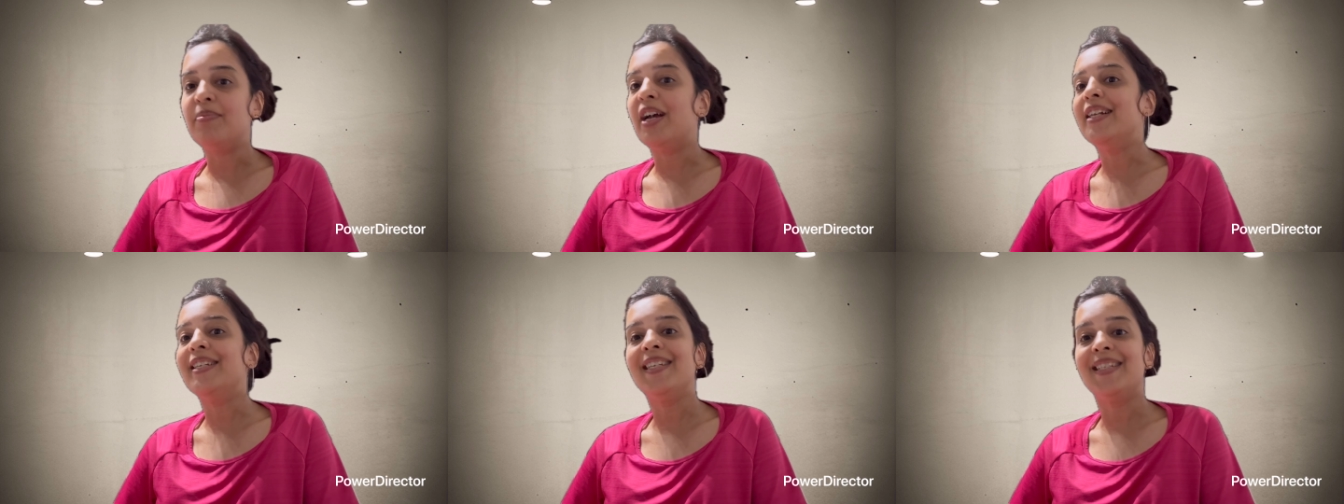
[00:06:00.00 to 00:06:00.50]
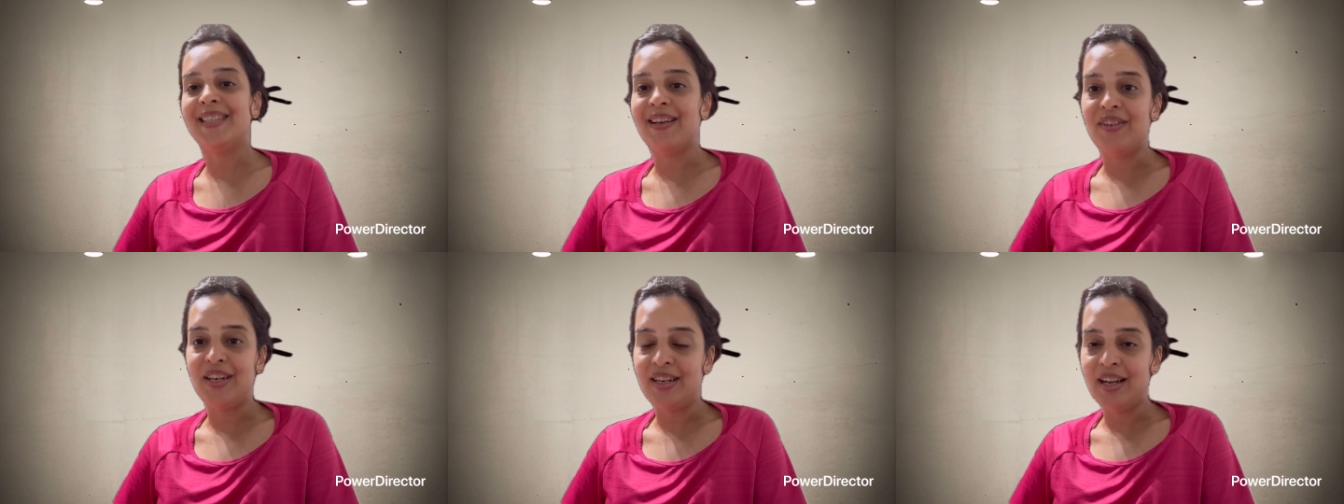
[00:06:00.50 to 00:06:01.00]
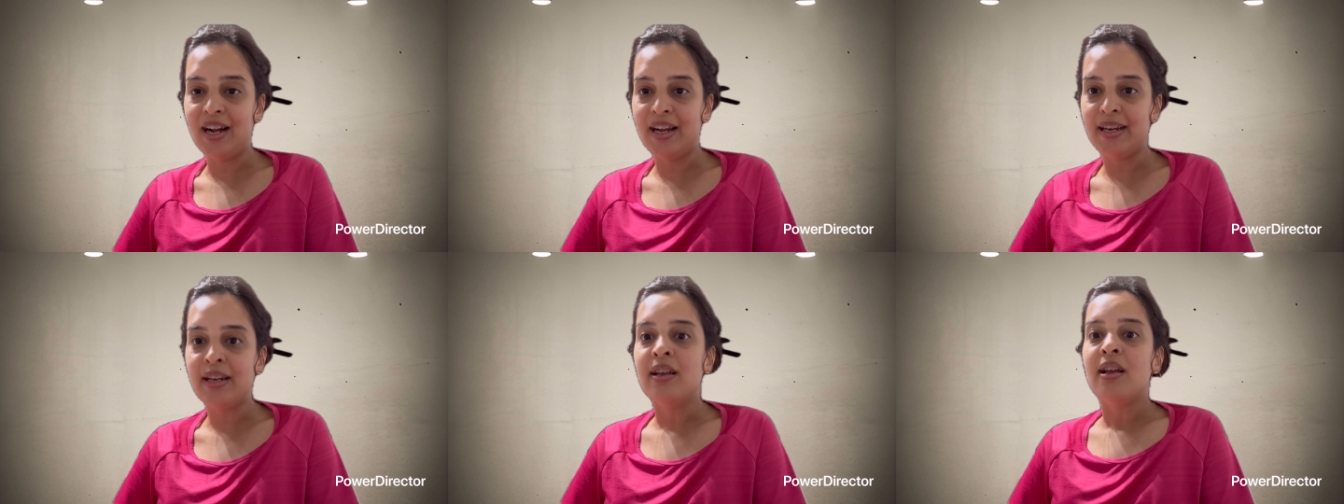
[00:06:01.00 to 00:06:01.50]

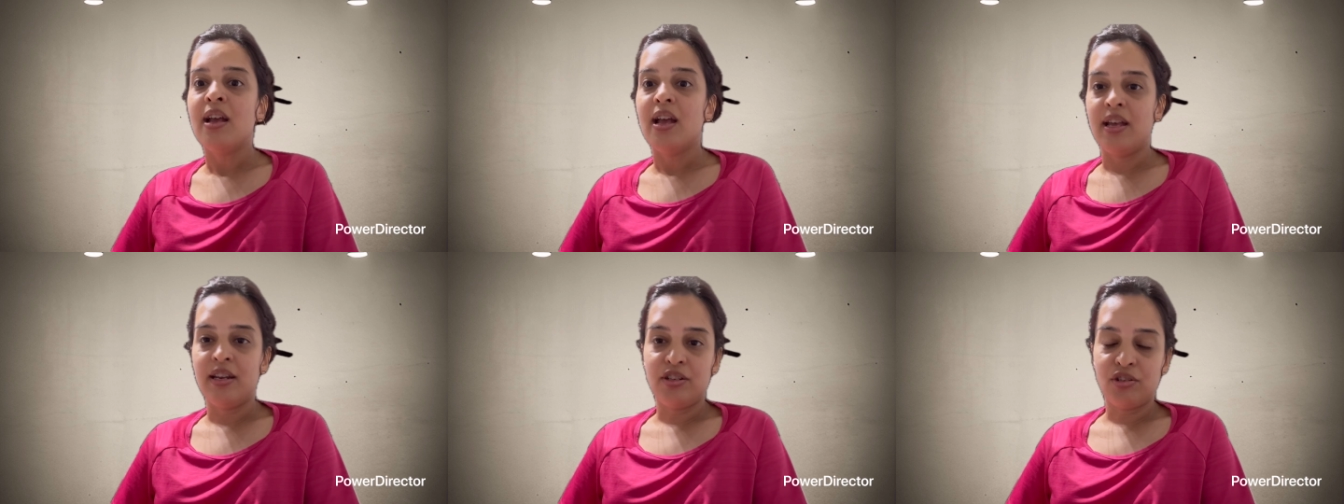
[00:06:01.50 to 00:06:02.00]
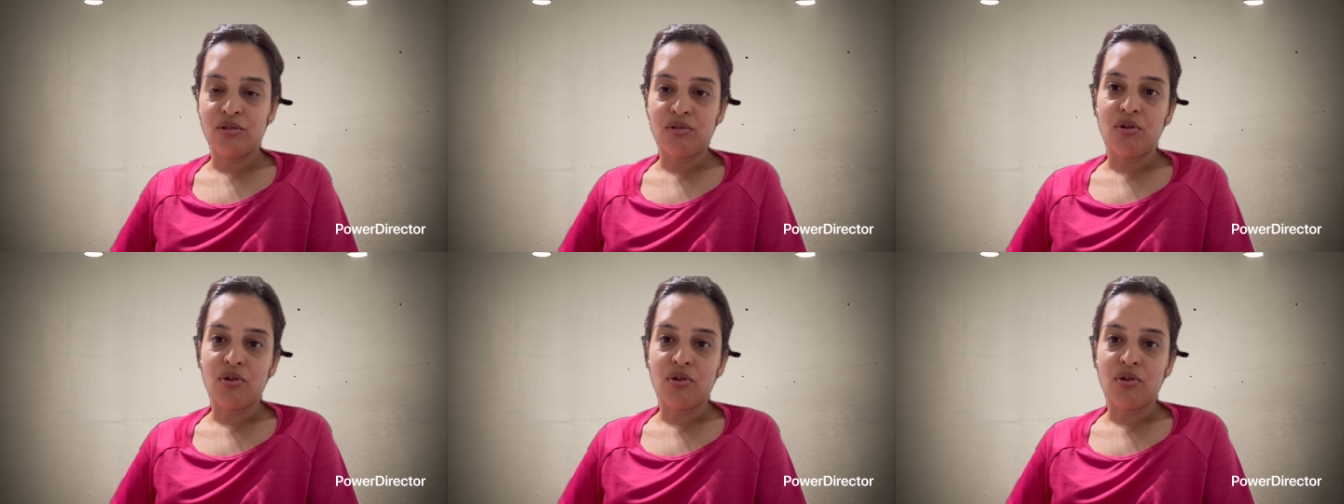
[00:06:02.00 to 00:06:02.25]
1979, and it took